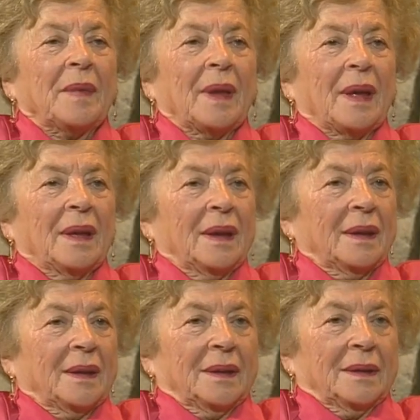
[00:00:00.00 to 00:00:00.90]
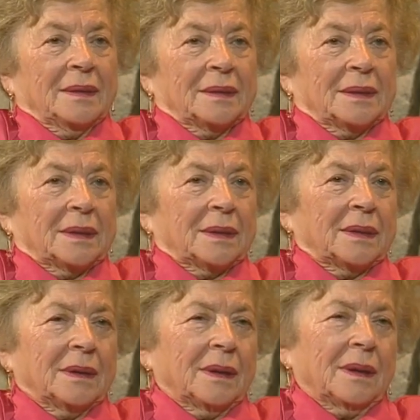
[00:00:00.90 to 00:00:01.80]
Nothing is said.